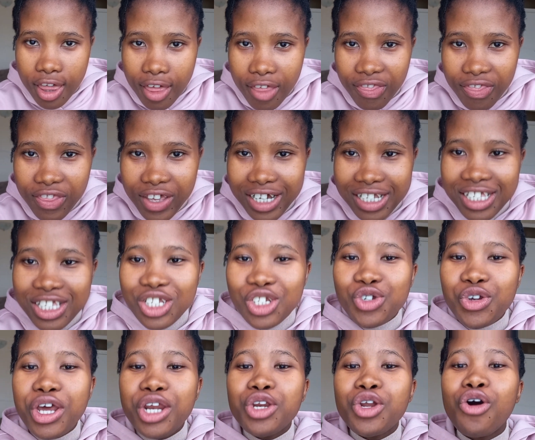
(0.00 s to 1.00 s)
the
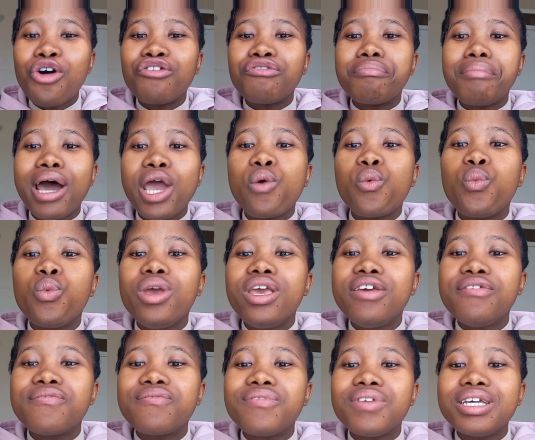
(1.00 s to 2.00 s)
strand of my
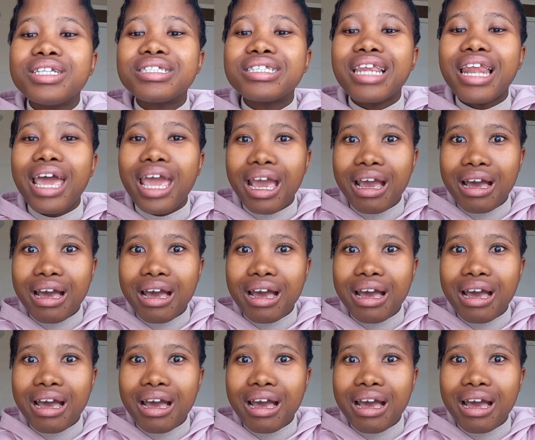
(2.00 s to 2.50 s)
weave, it's very